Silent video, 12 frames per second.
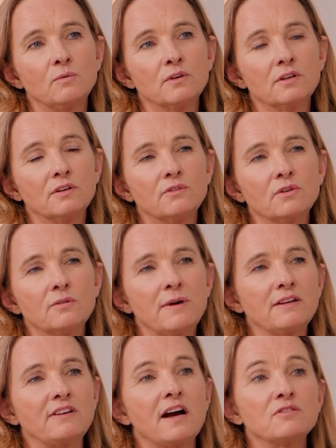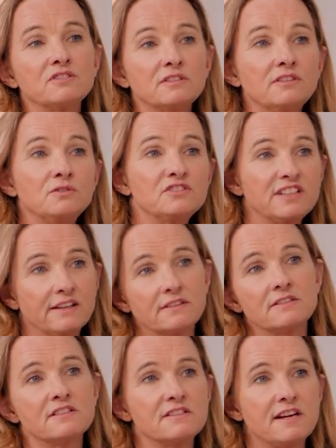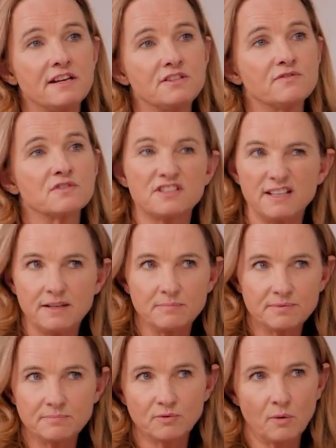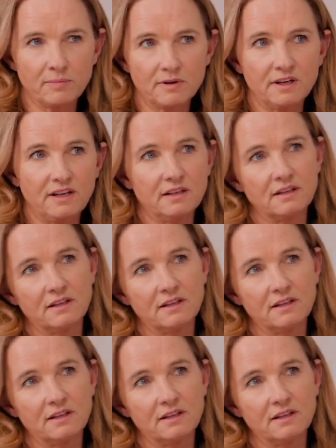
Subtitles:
we're going to talk about how you set a stage for sleep properly.